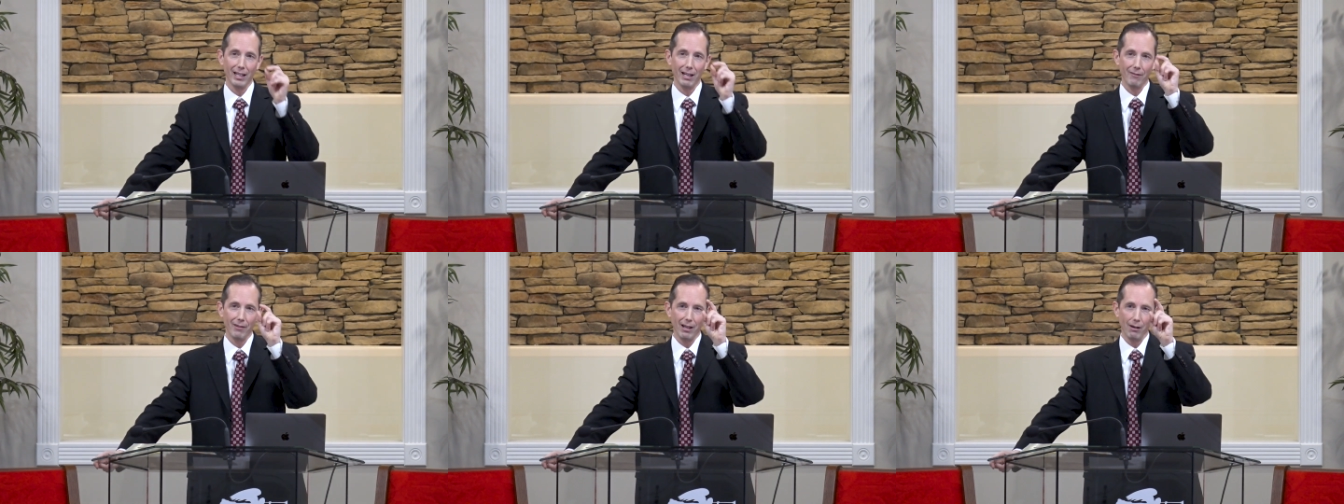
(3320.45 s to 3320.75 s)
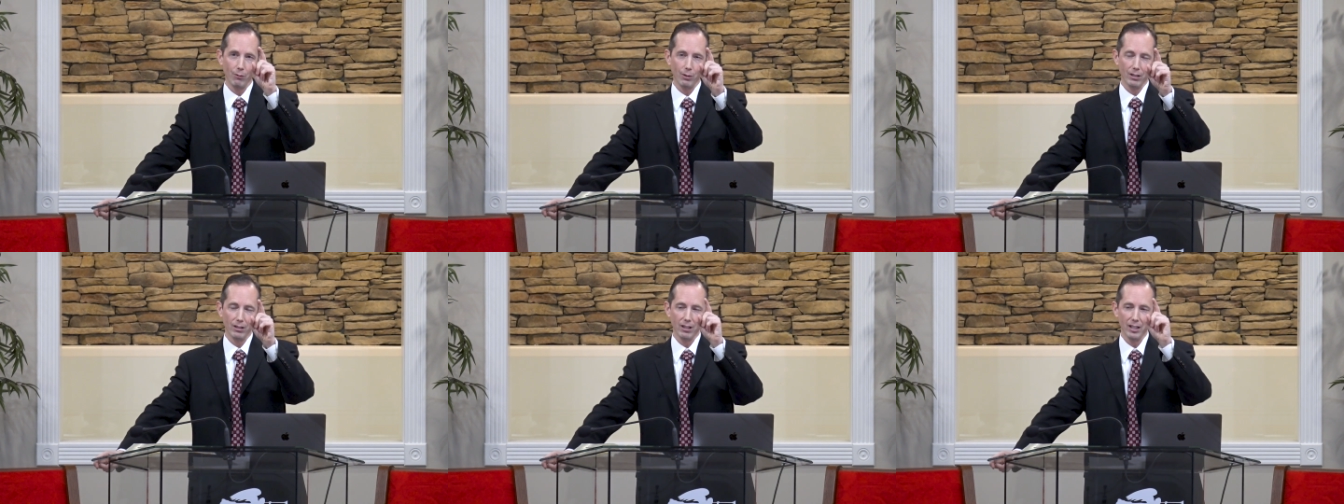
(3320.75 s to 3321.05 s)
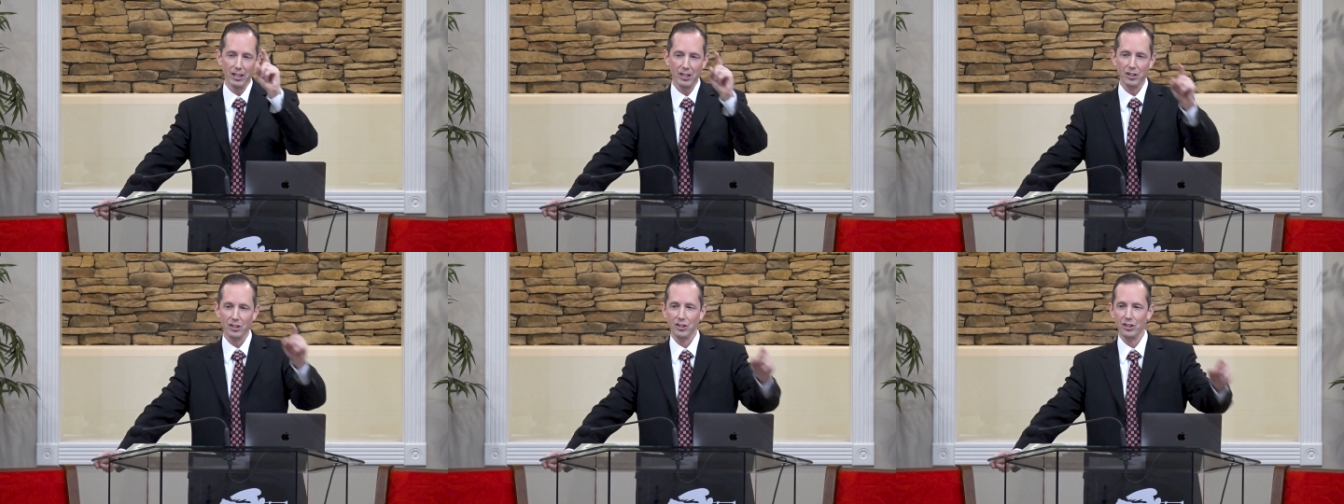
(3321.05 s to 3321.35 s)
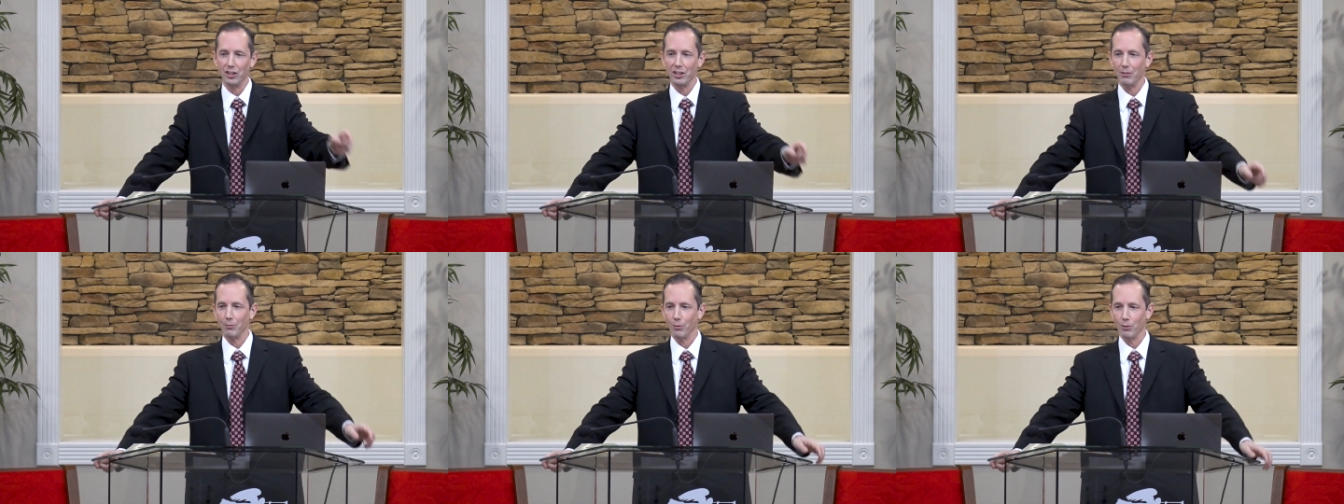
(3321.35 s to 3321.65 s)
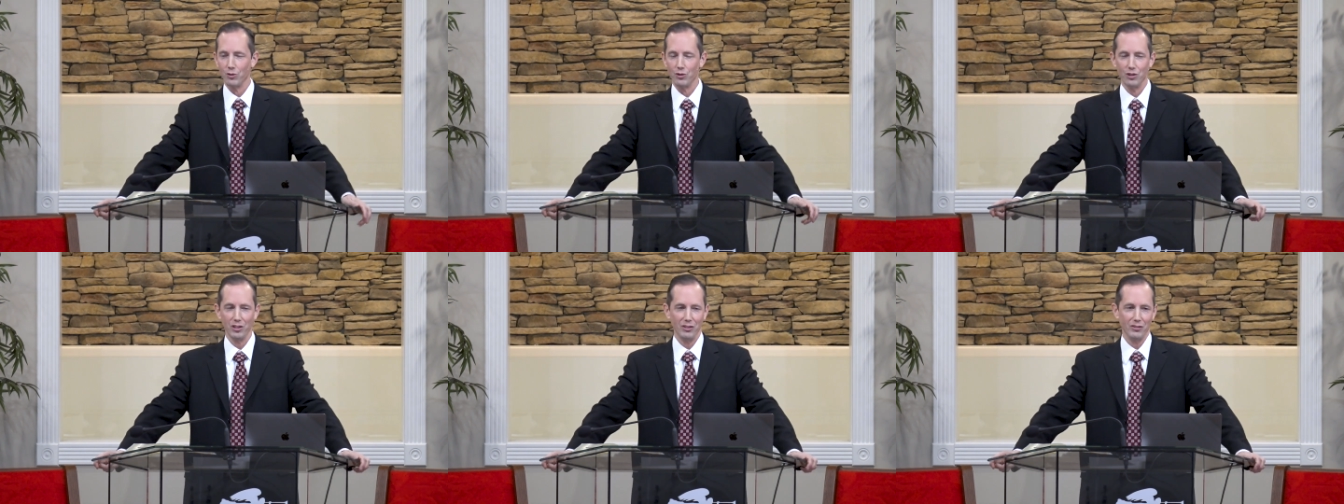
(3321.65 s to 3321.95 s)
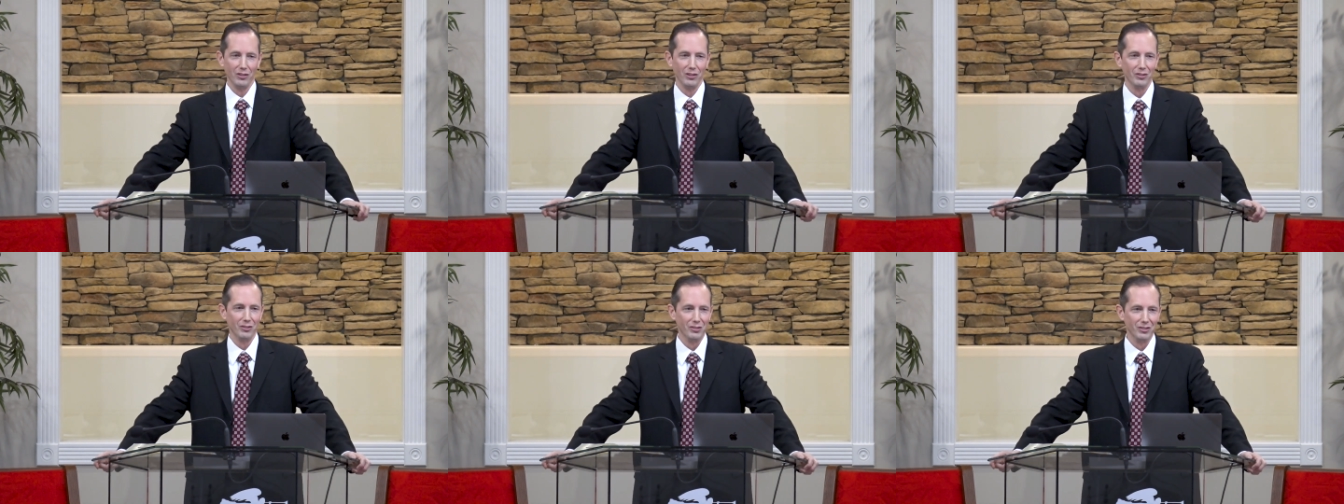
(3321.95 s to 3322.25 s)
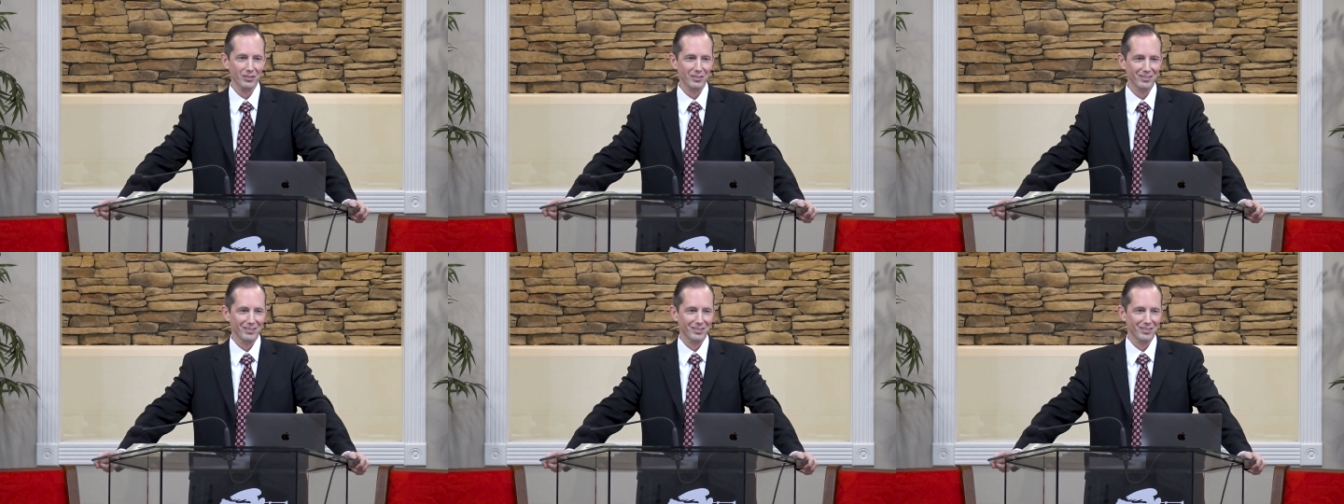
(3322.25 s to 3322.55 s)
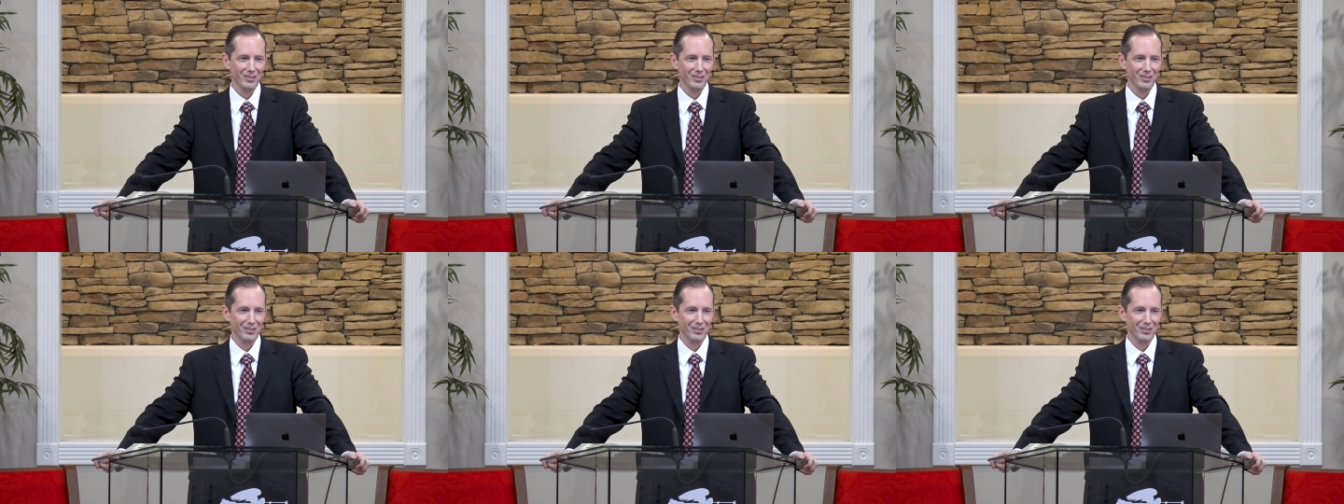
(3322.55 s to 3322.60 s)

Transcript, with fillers: we can have that relationship with Jesus,